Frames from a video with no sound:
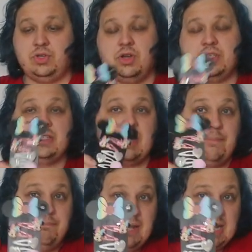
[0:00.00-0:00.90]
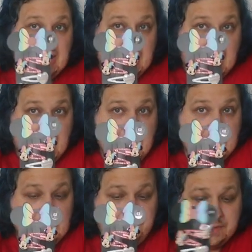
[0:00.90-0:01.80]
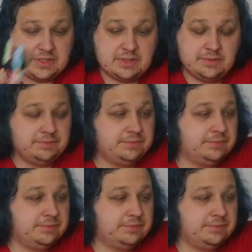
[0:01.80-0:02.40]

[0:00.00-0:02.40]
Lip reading: got some mini hair clips.